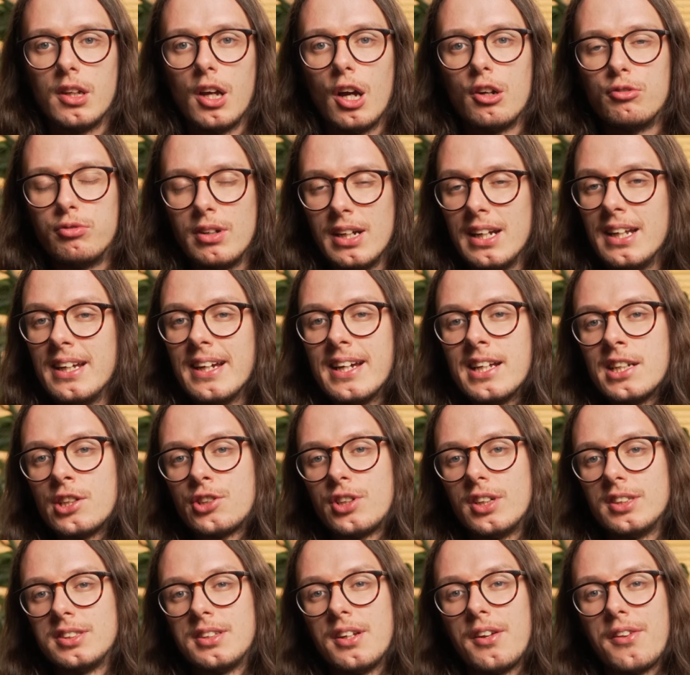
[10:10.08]
A really
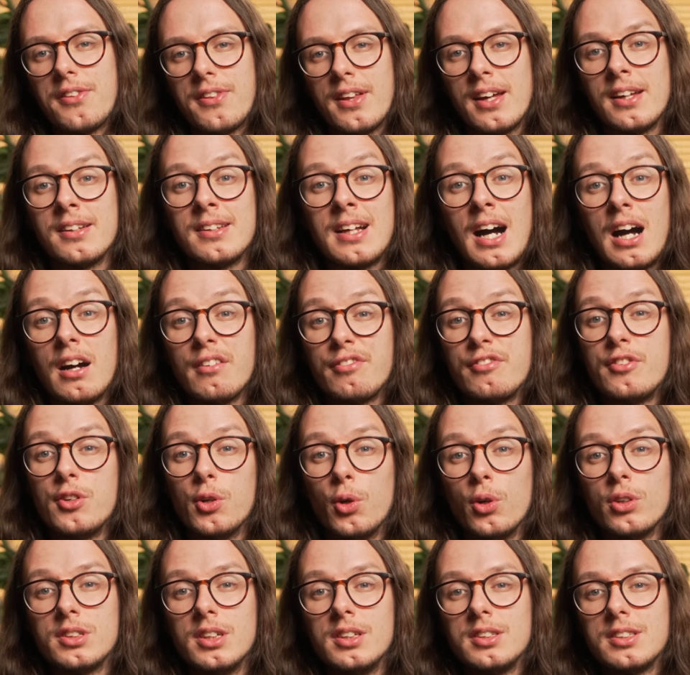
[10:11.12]
interesting thing that I've
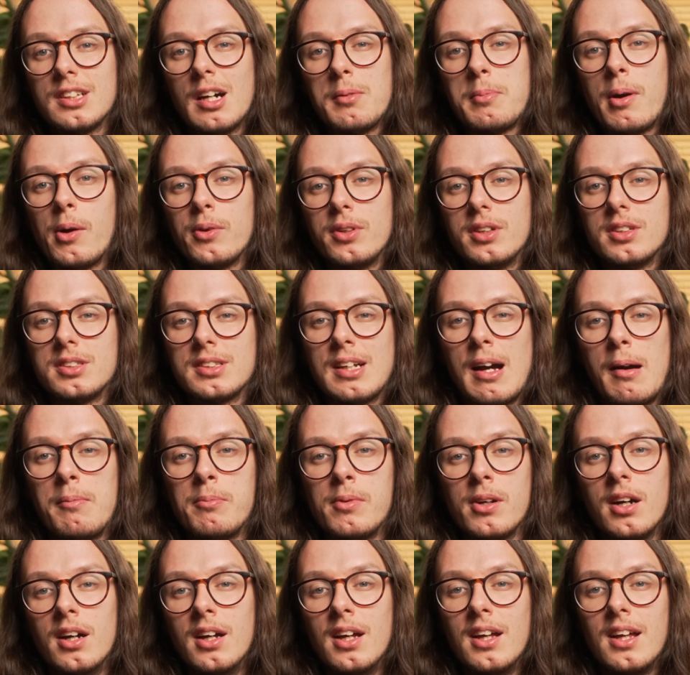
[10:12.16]
noticed about this
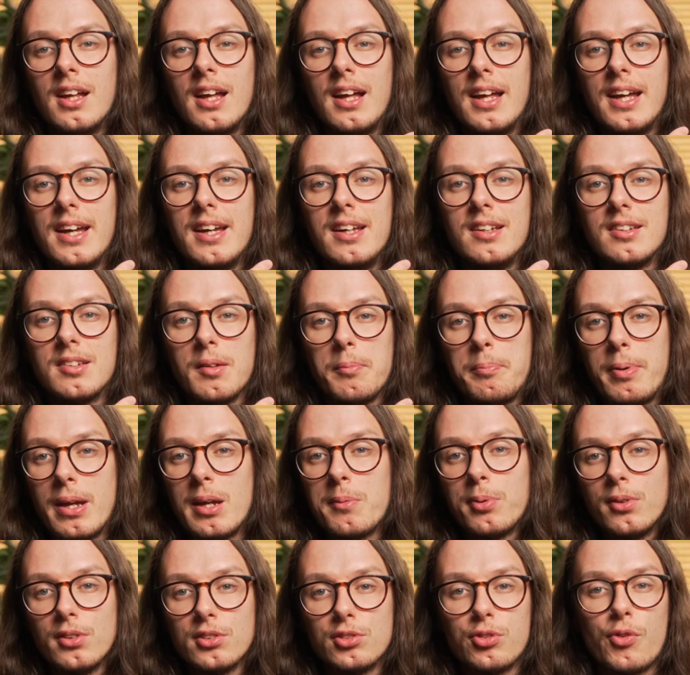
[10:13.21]
camera is
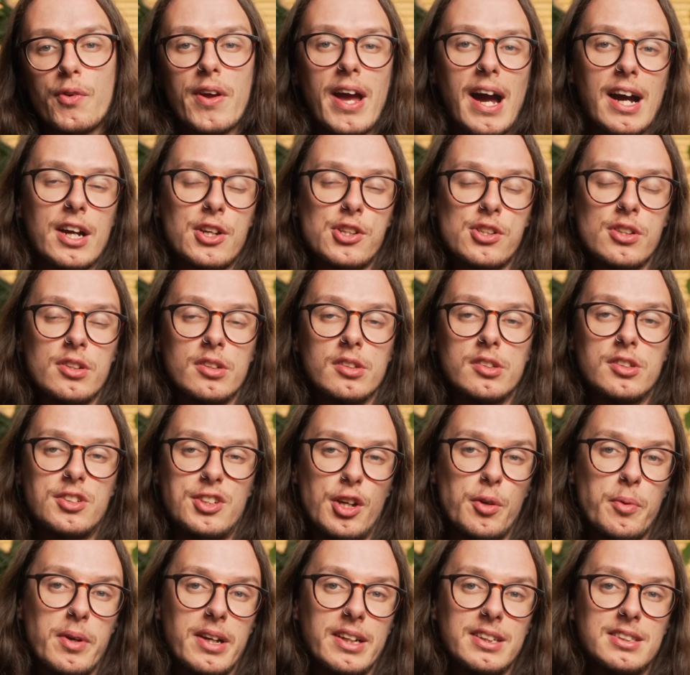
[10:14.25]
people's reactions
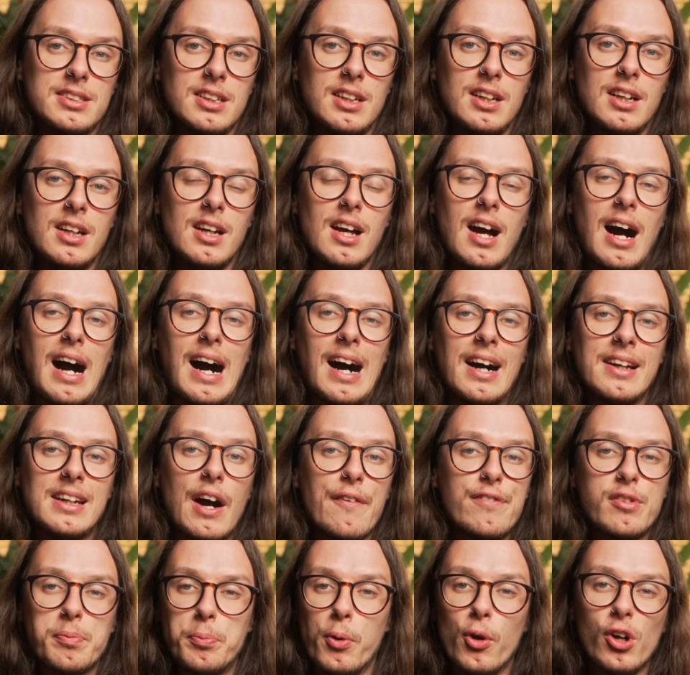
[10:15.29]
to it. And
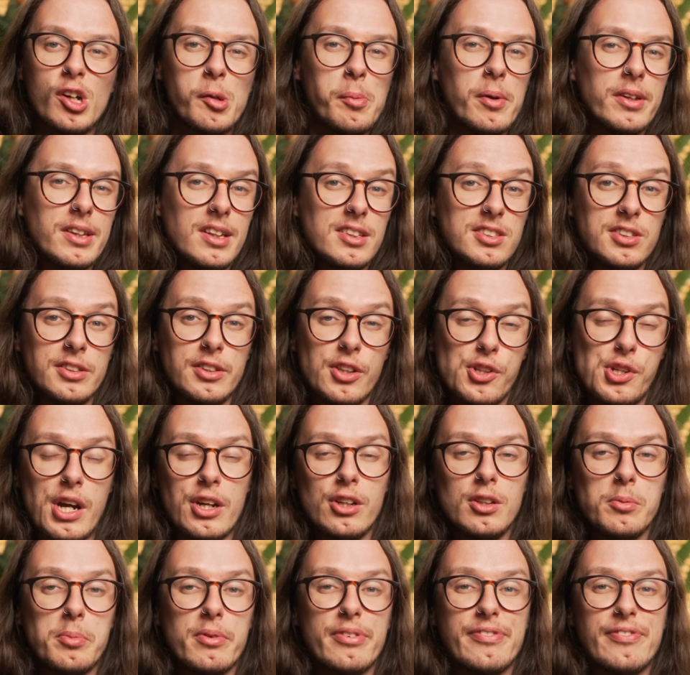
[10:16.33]
I've spoke about this on the
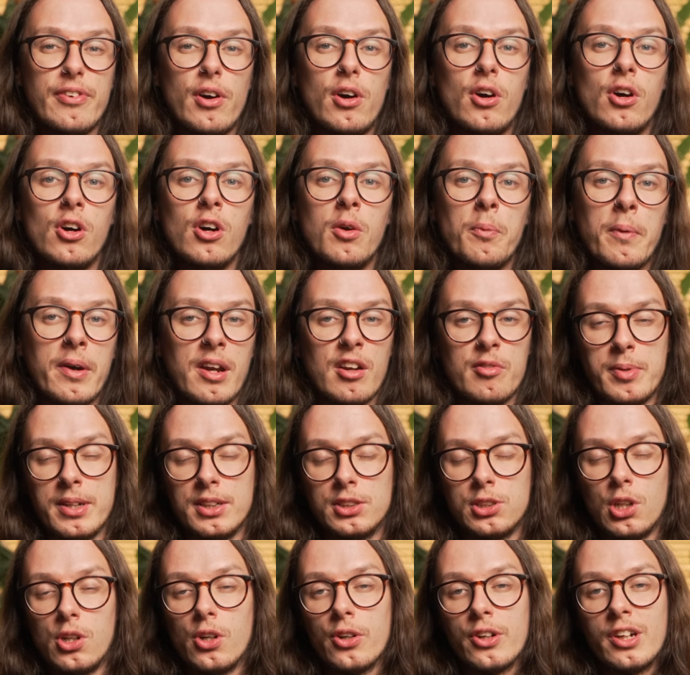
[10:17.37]
channel before when I've been
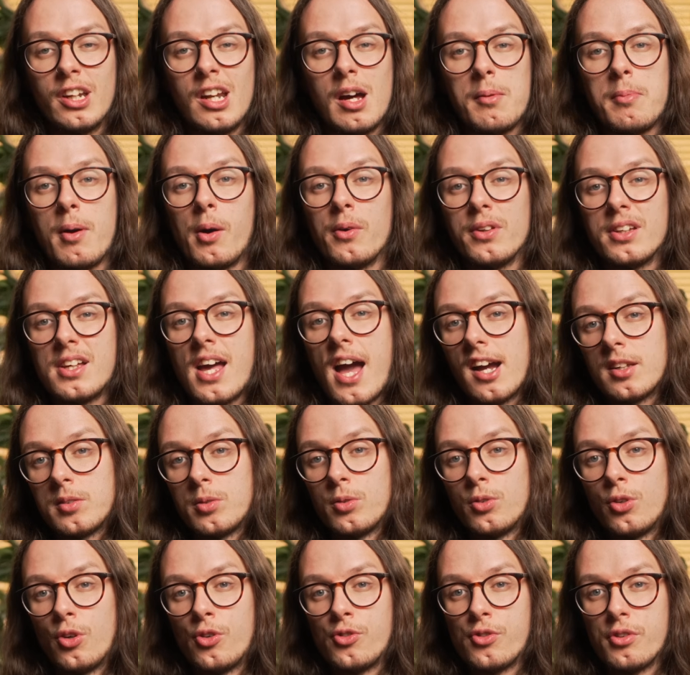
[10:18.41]
talking about the
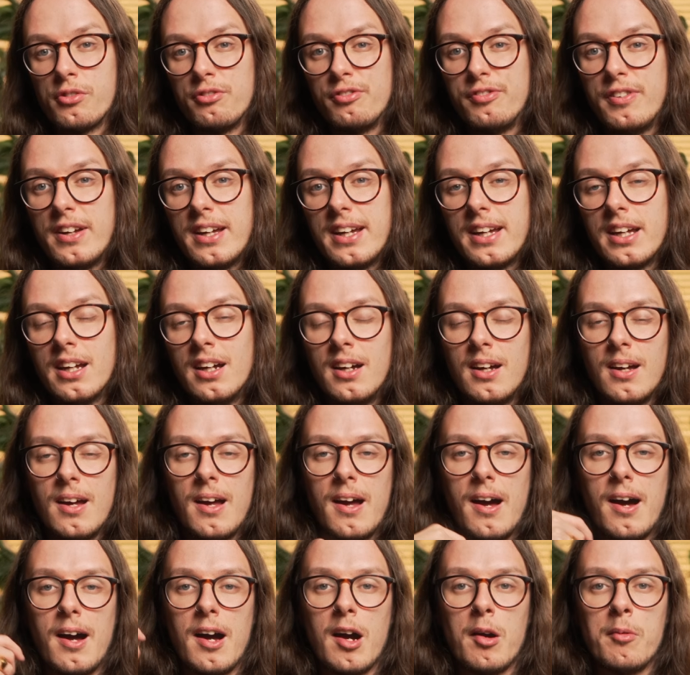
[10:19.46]

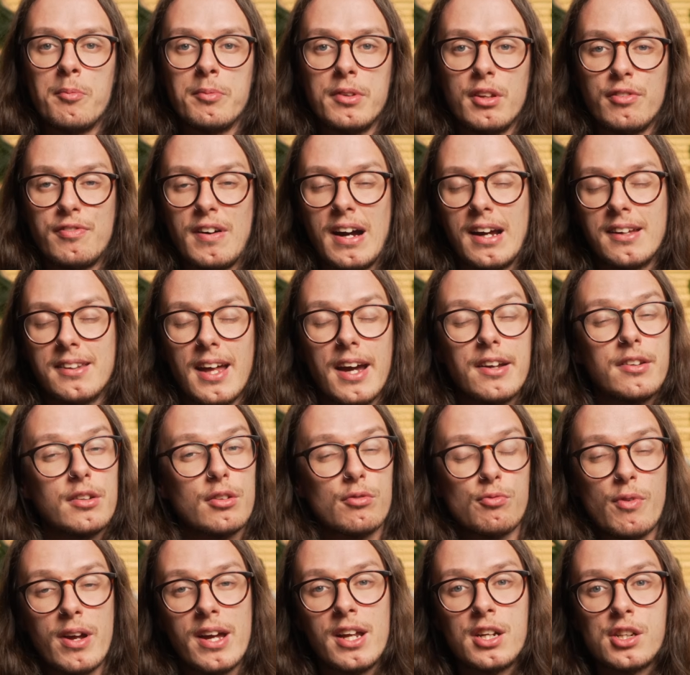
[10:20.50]
X100V, the fact that it's a
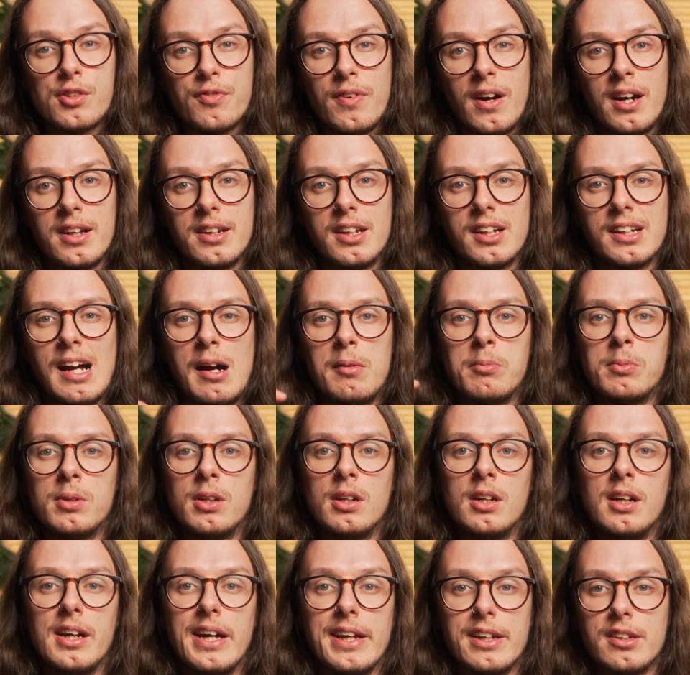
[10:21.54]
rangefinder
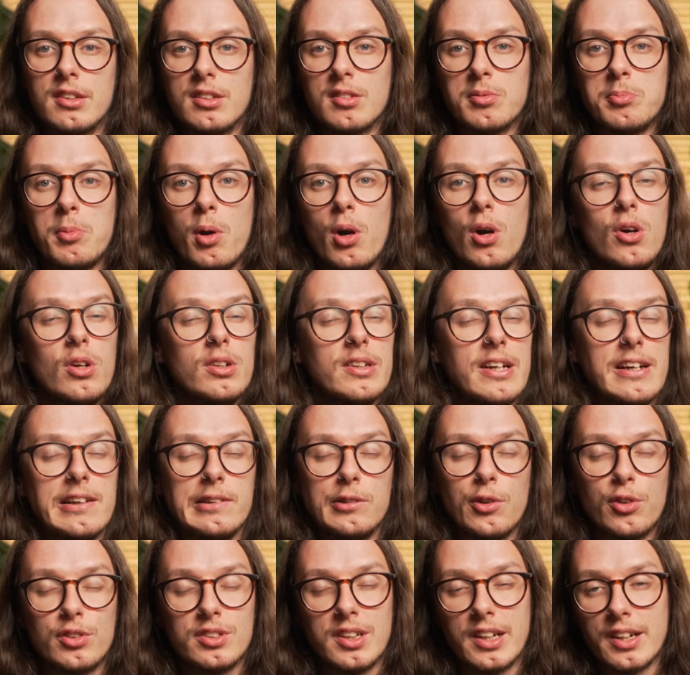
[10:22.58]
camera, it's small, it
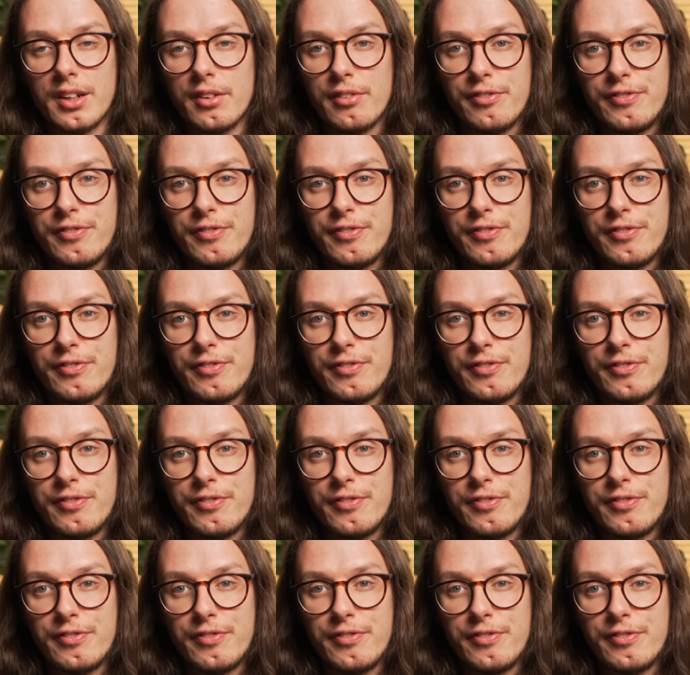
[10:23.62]
looks like a